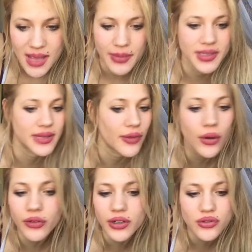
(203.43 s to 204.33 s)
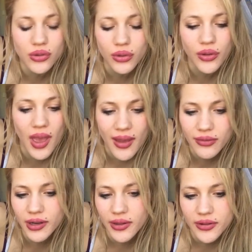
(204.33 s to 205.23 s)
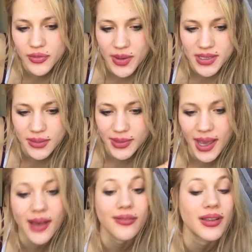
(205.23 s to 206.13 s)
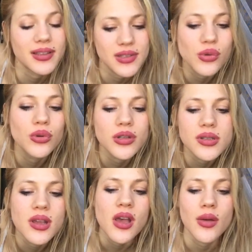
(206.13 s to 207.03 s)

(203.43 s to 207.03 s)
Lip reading: because they've over-controlled every other space that we have, like schools,